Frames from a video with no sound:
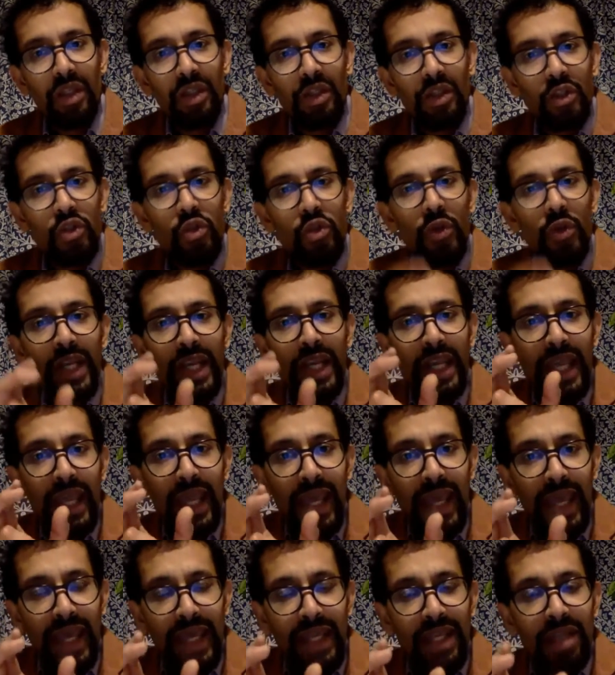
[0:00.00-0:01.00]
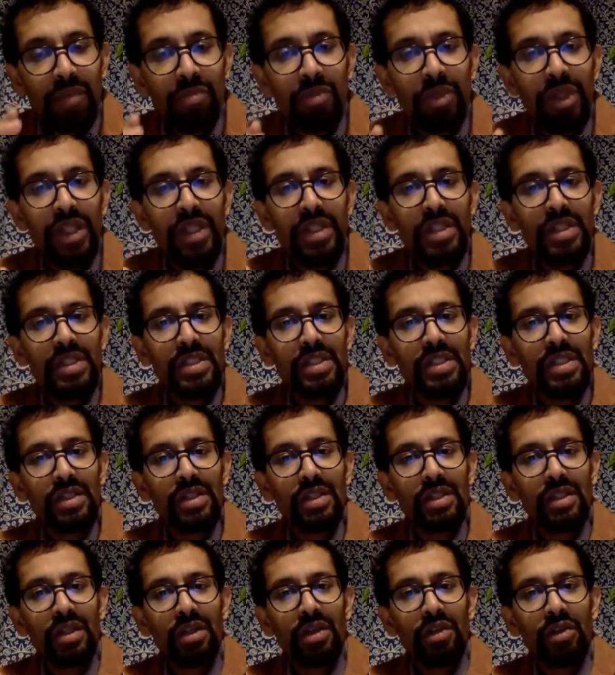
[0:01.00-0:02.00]
to an element
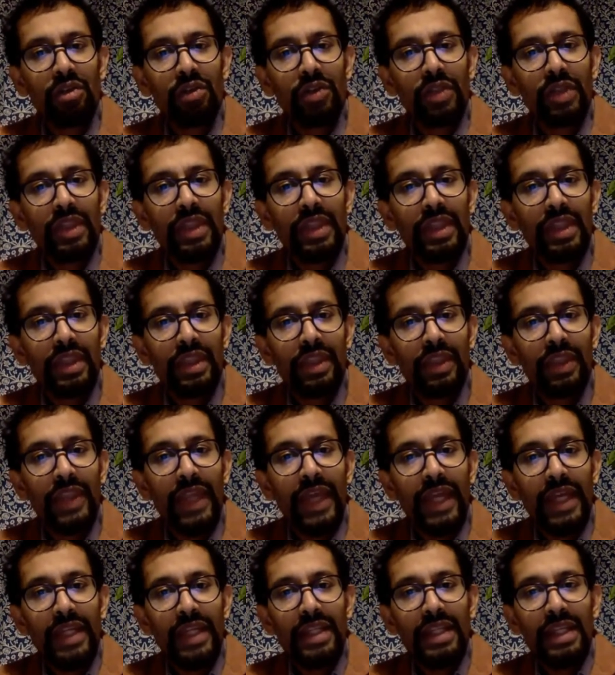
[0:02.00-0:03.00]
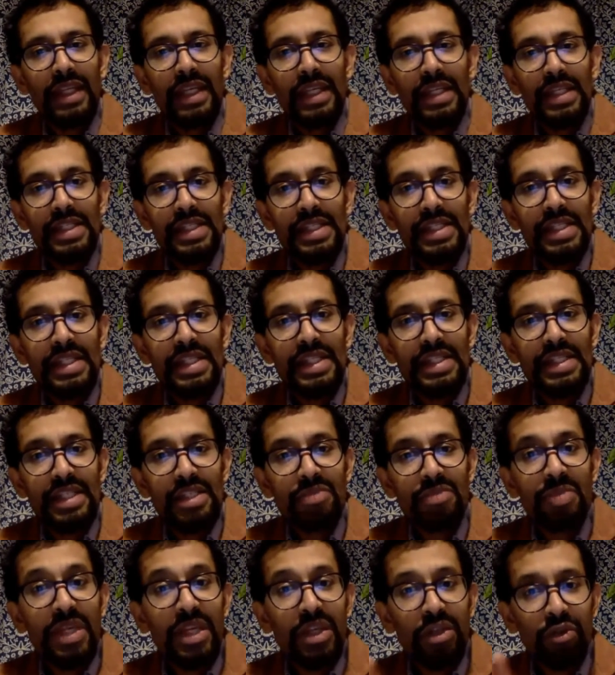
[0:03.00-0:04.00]
that it sees as
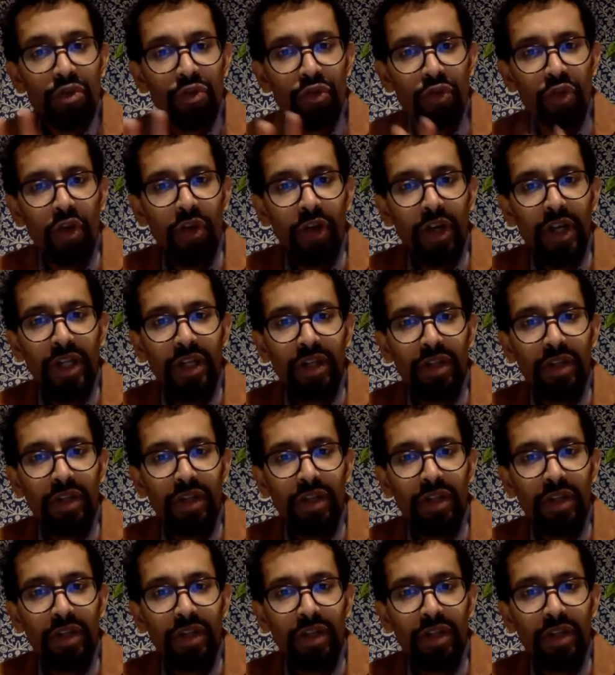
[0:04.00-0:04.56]
being foreign.